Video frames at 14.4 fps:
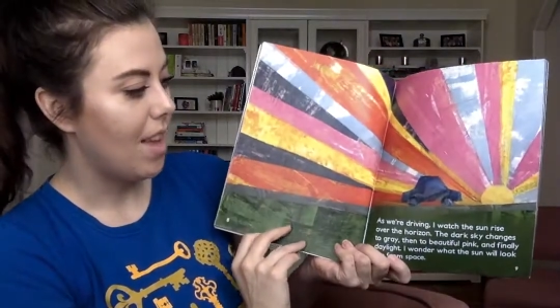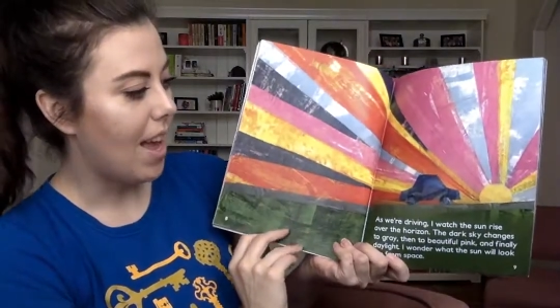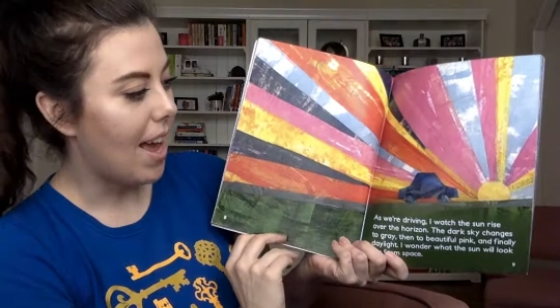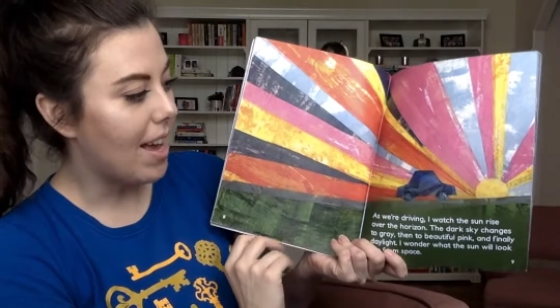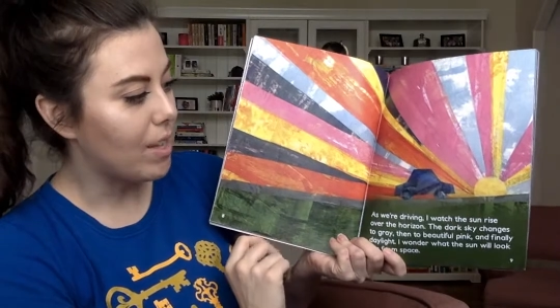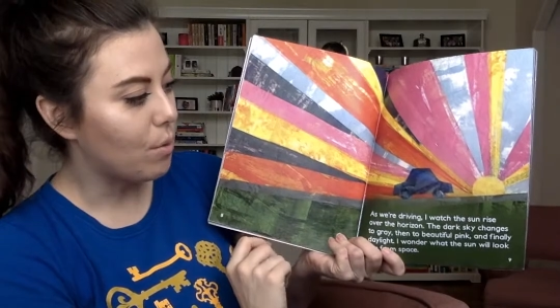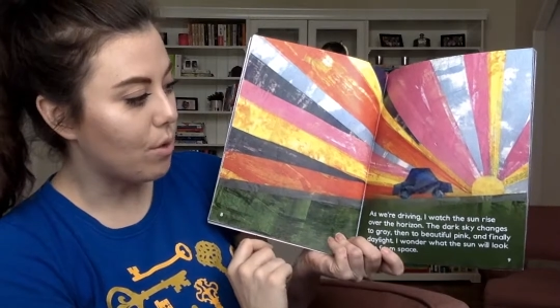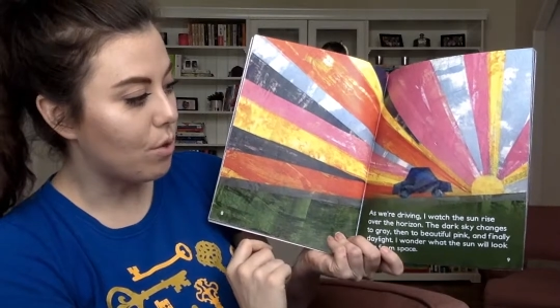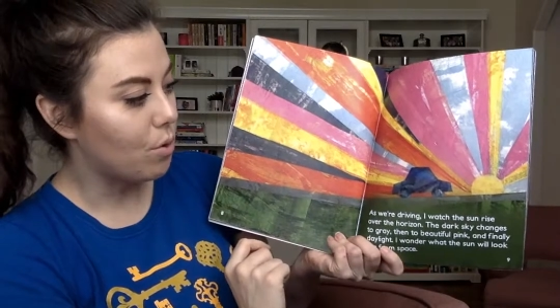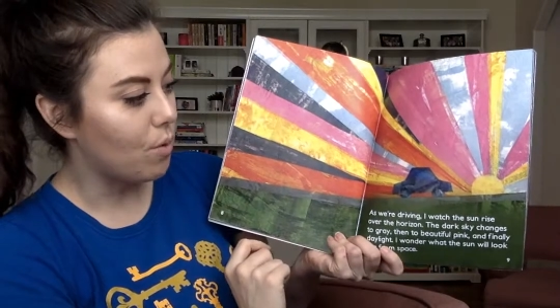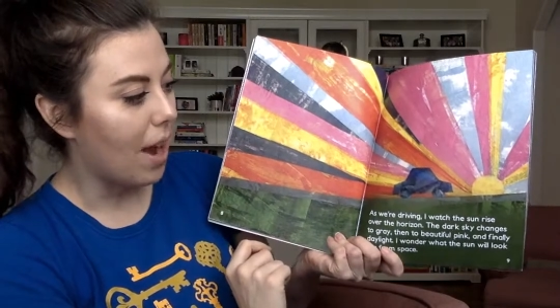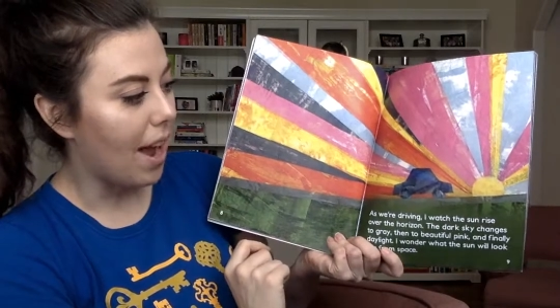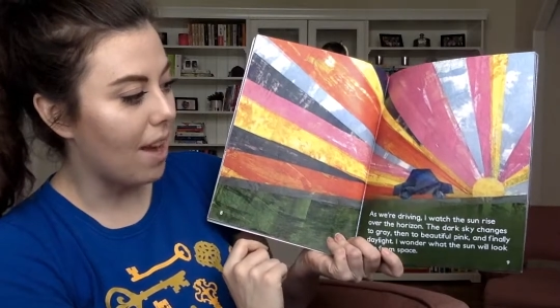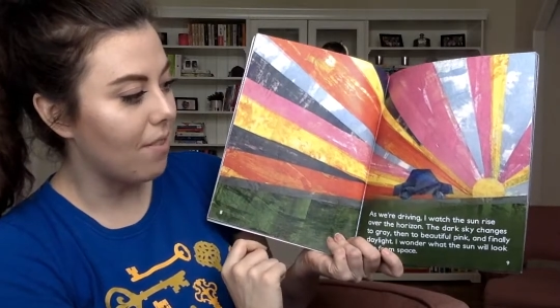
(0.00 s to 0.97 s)
As we're
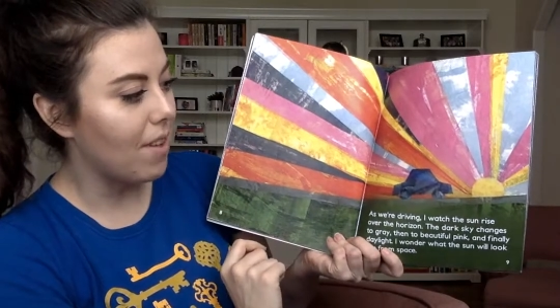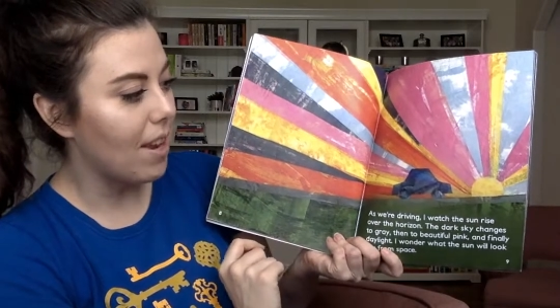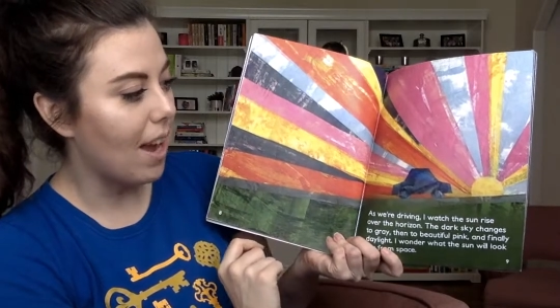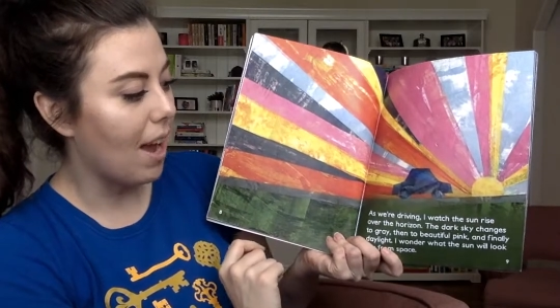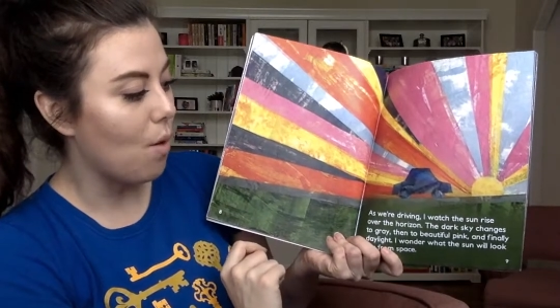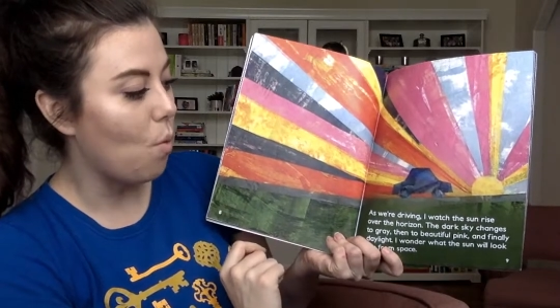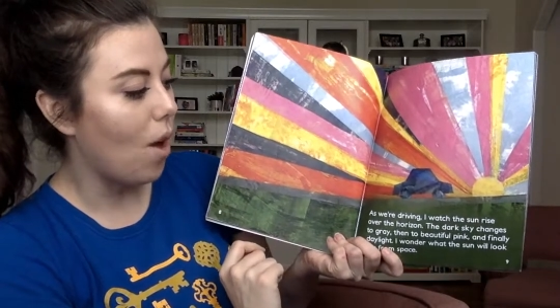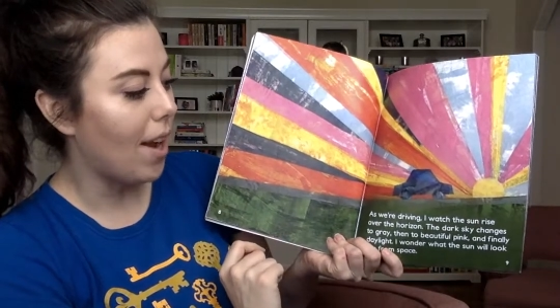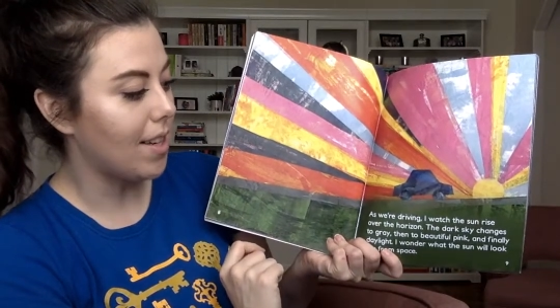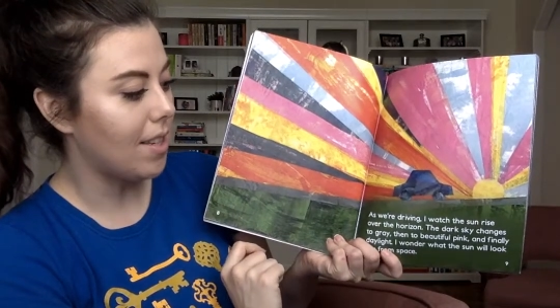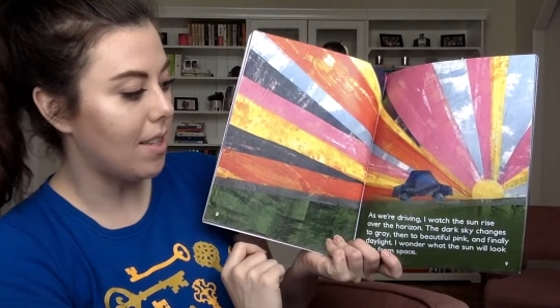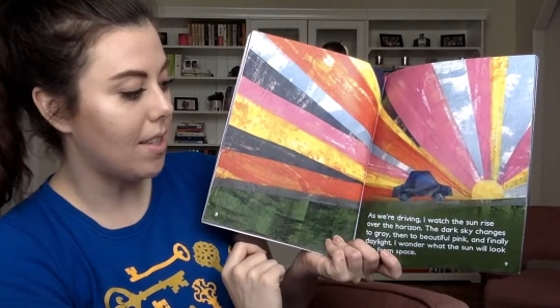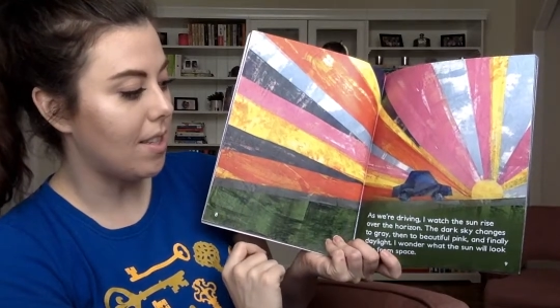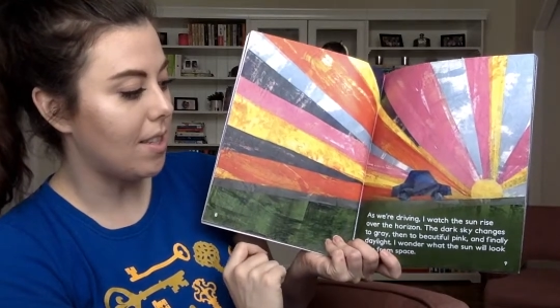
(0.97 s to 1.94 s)
driving, I
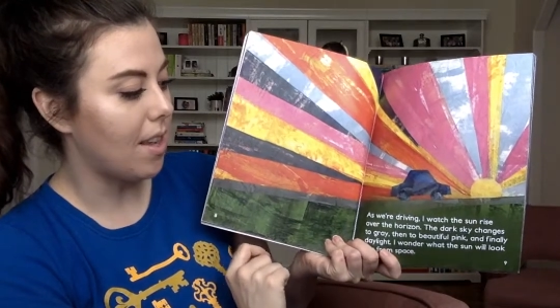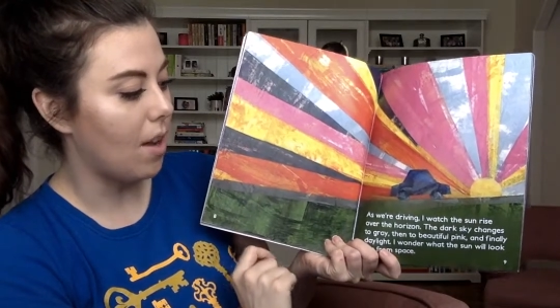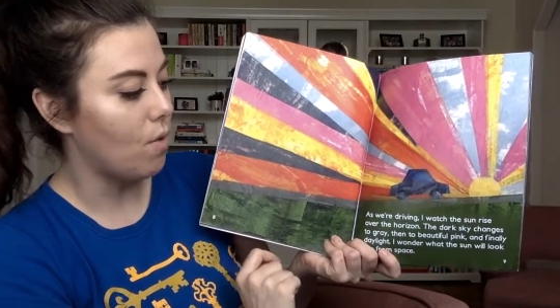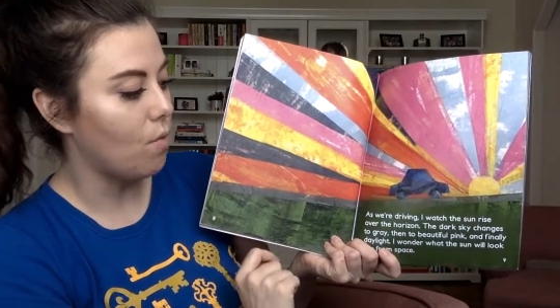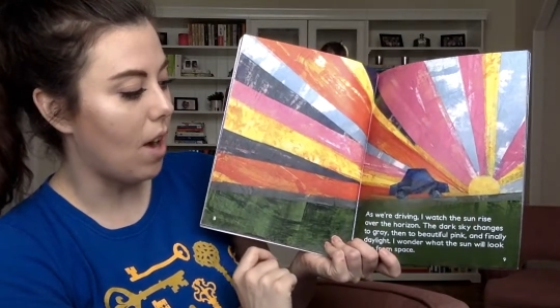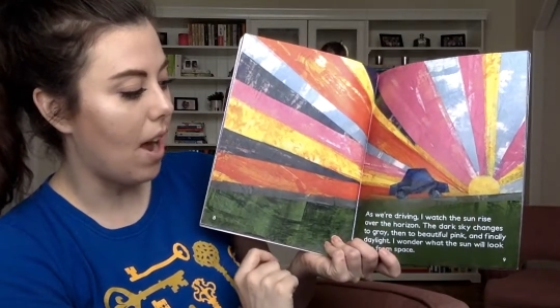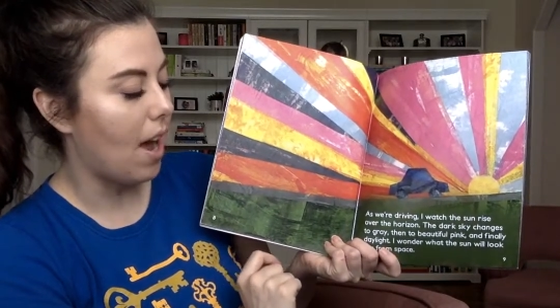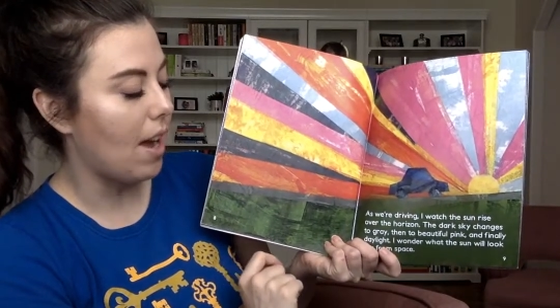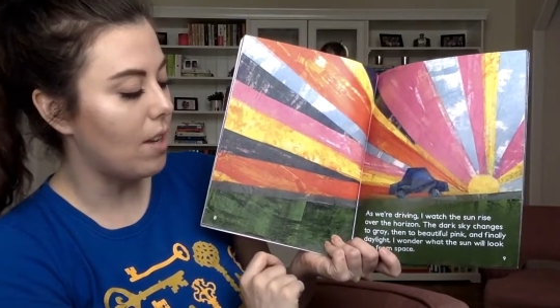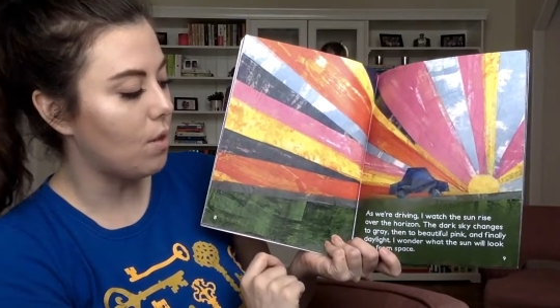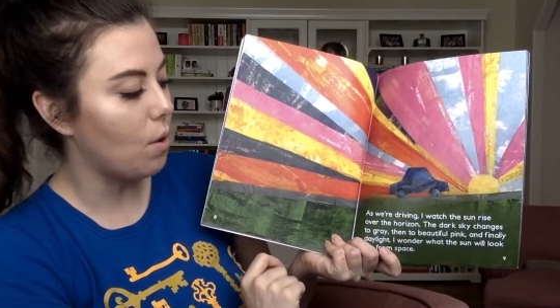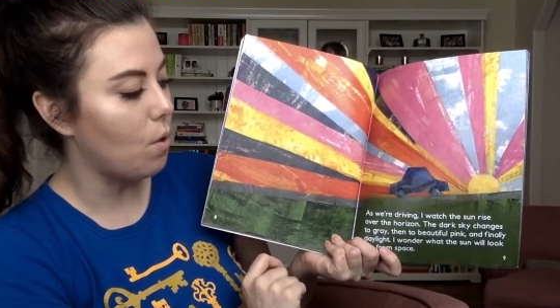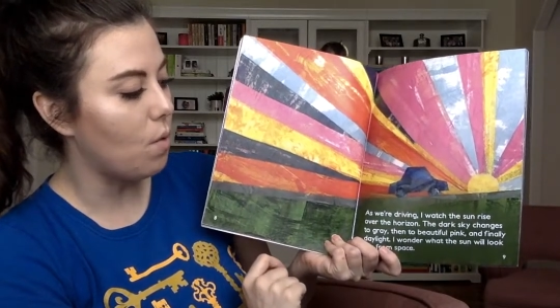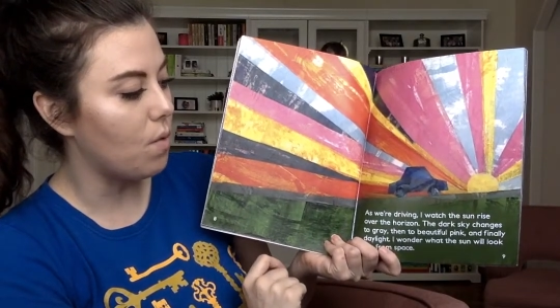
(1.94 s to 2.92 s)
watch the sun
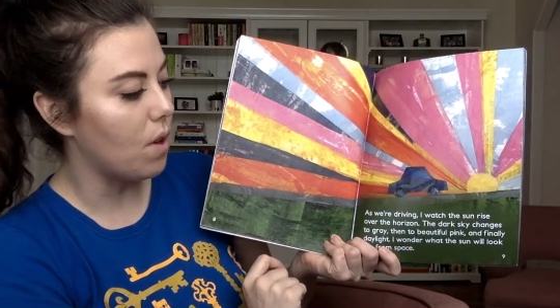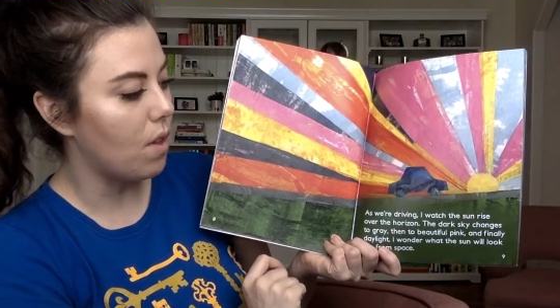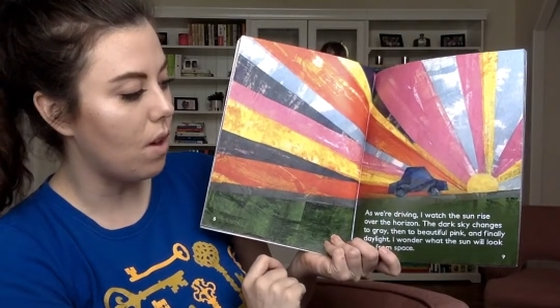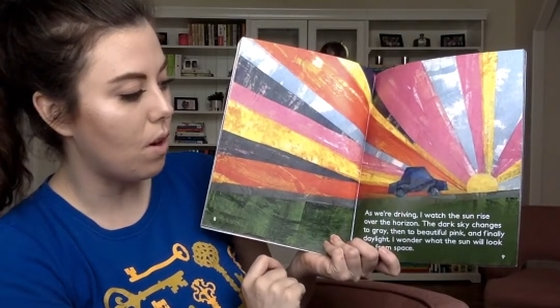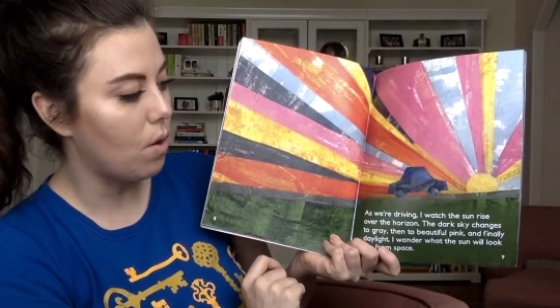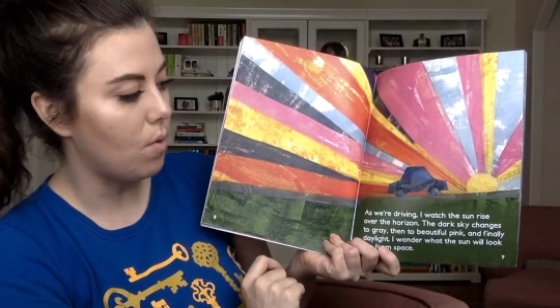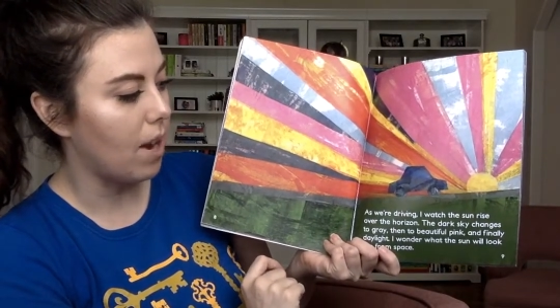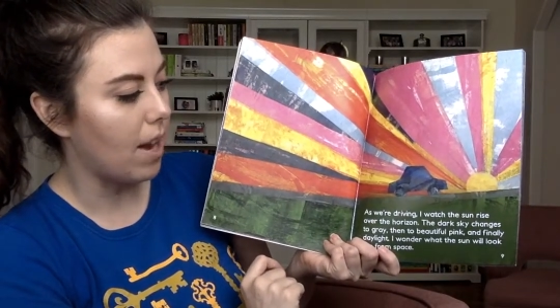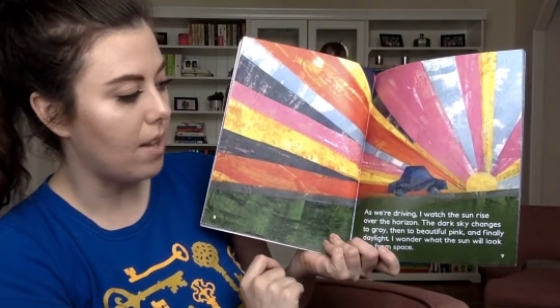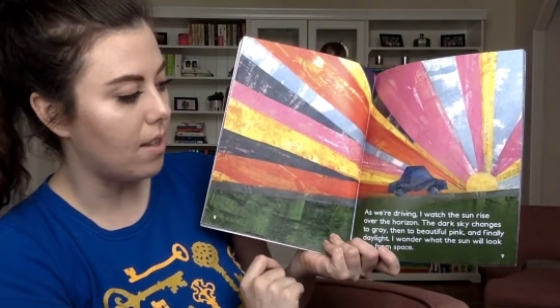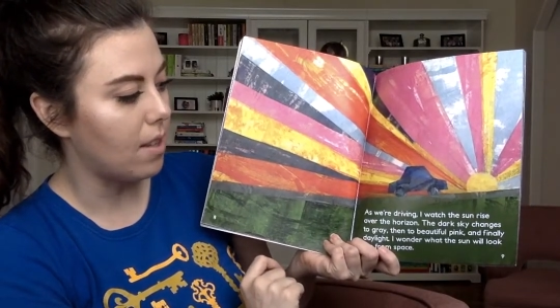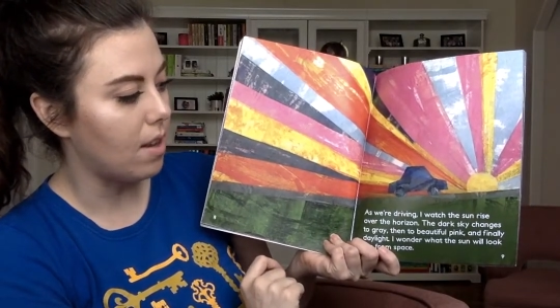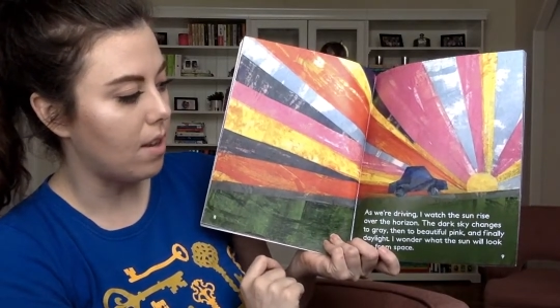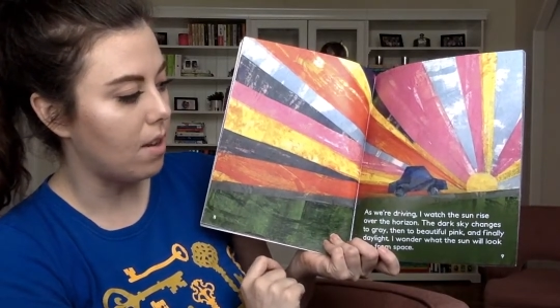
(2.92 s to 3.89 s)
rise over the
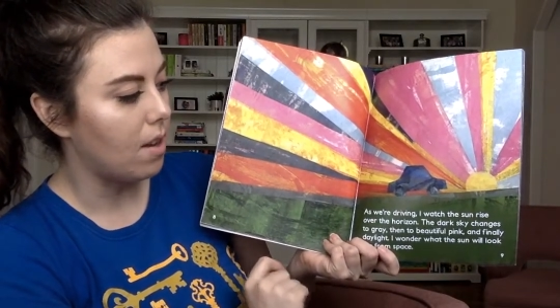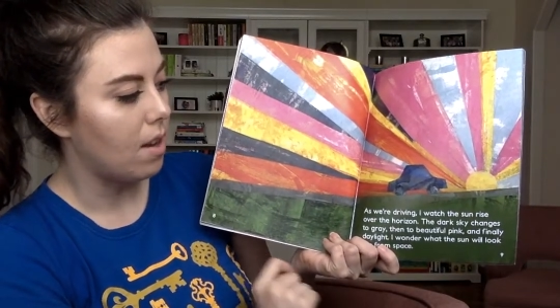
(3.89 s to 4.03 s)
horizon.